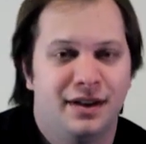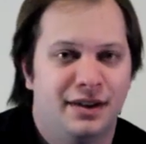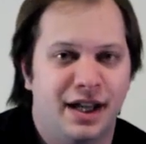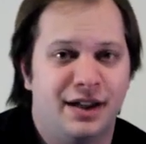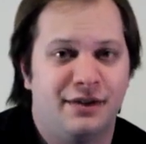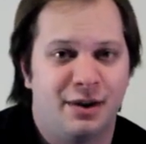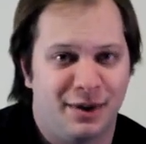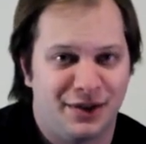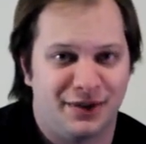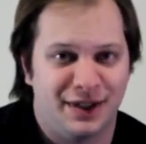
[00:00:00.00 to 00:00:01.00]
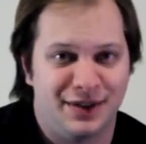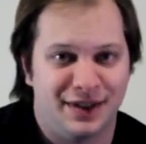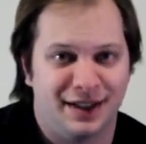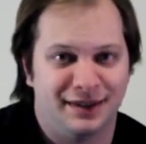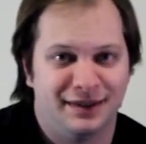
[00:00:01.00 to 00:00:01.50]
Thank you very much for
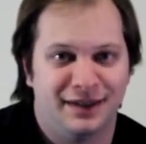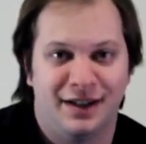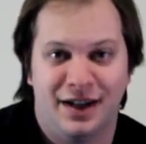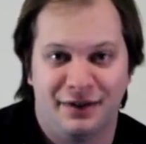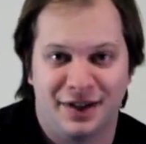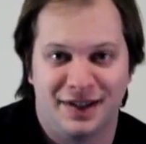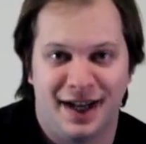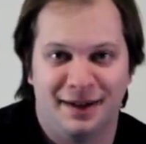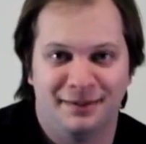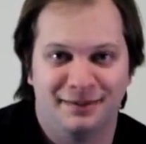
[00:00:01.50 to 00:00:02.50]
listening, and you have a good day.